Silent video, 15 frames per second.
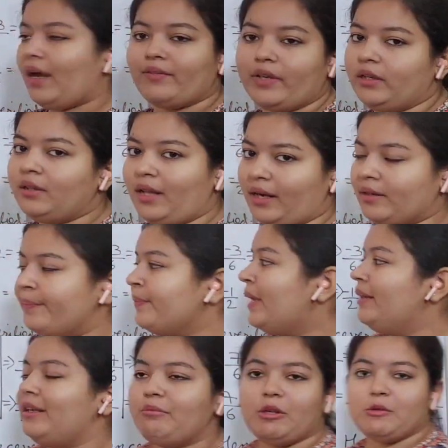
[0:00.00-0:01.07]
Let me explain you one
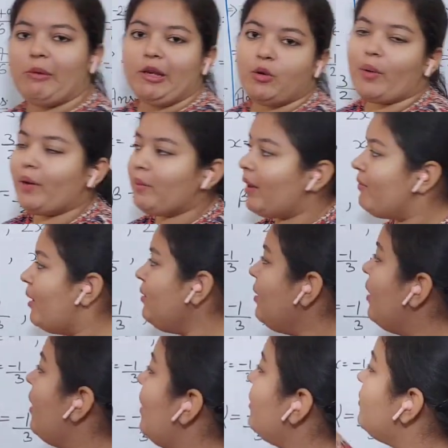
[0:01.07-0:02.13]
by one. So
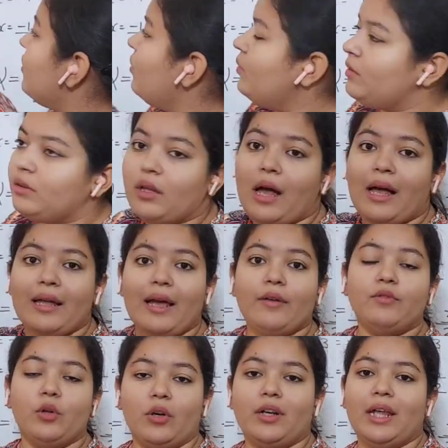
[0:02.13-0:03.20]
I have not taken the first
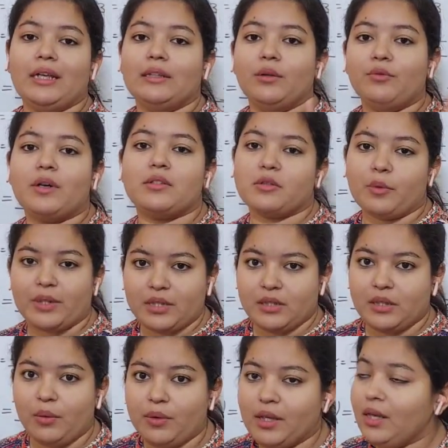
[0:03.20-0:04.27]
question, okay? I have
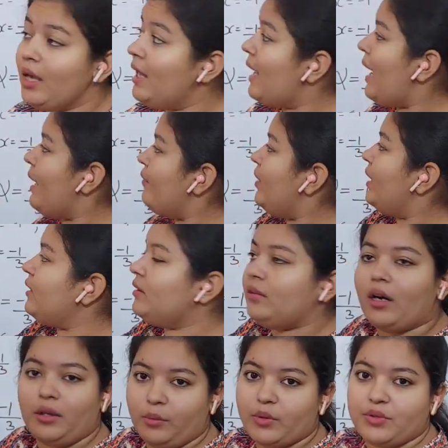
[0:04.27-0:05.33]
taken the third question because there is
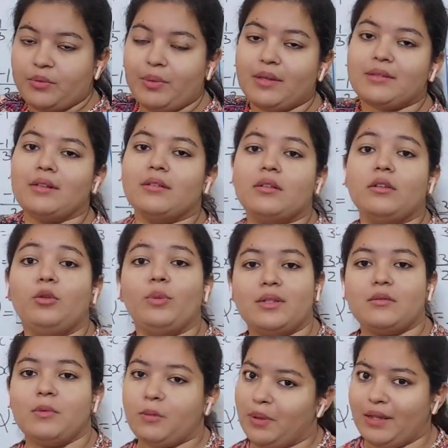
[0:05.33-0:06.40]
a twist between that.
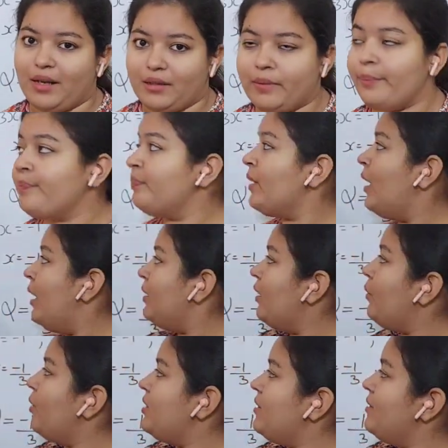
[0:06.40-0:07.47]
The question says
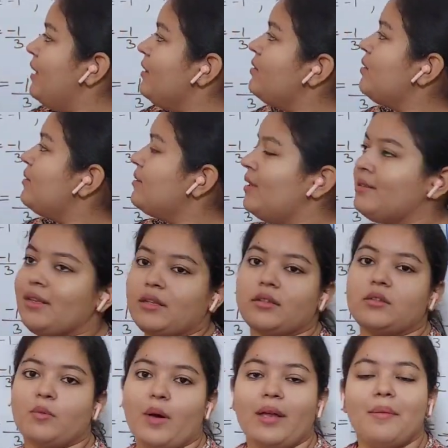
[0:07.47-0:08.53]
6x squared minus
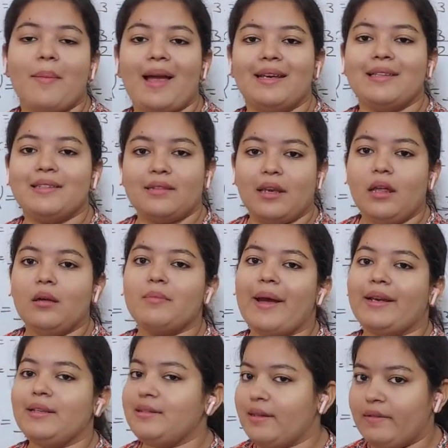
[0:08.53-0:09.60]
3 minus 7x.
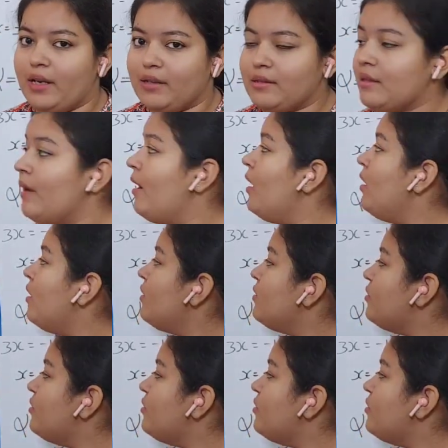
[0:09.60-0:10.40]
So it's